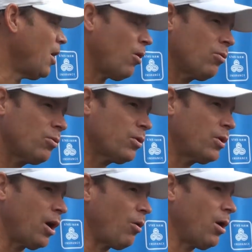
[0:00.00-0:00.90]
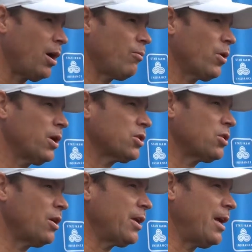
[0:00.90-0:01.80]
No. We're going to
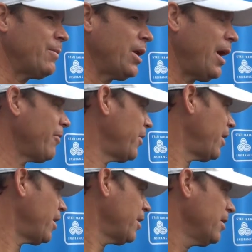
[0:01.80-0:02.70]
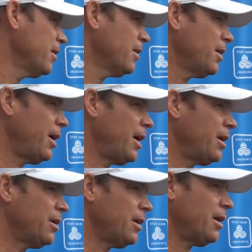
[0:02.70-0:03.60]
start Damian out there,
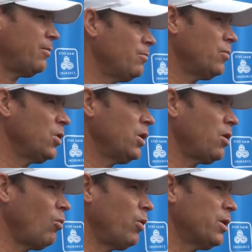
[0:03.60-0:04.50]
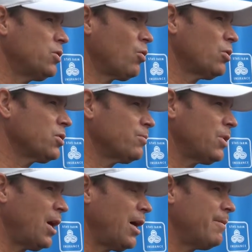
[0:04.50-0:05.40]
and you know, we'll get Jordan some
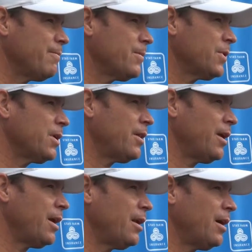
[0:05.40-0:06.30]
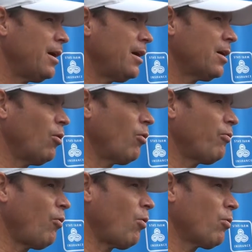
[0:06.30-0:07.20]
time, and then going
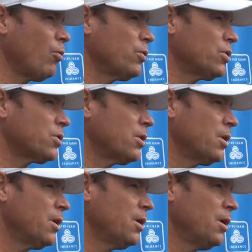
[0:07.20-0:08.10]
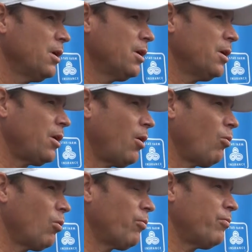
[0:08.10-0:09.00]
forward, we'll just, you know,
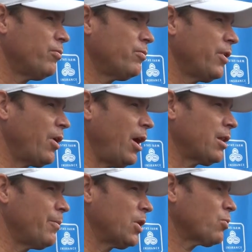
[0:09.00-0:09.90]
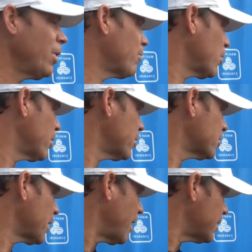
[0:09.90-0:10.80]
we'll figure out the best way to play
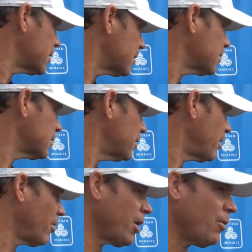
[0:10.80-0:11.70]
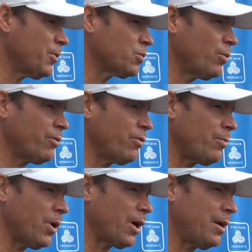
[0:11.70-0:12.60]
those guys, you know, to help us win
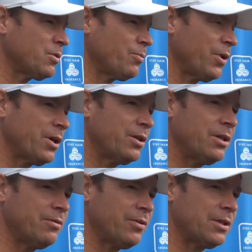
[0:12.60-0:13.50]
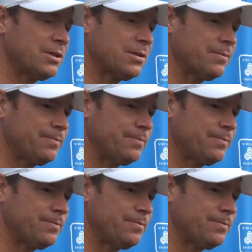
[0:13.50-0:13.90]
football games and play good defense.